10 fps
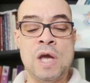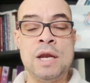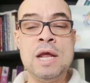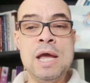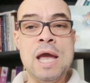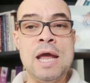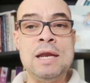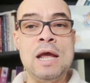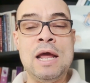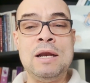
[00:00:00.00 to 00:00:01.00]
and
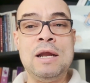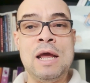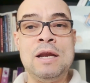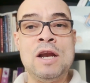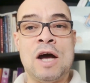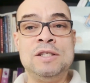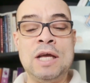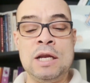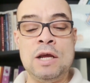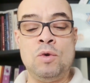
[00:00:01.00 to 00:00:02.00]
in our
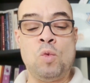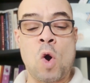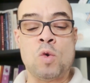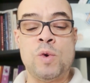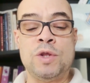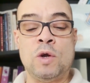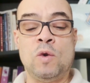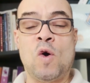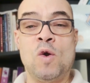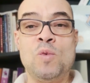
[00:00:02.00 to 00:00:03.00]
daily walk with the
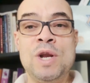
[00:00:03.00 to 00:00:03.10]
Lord,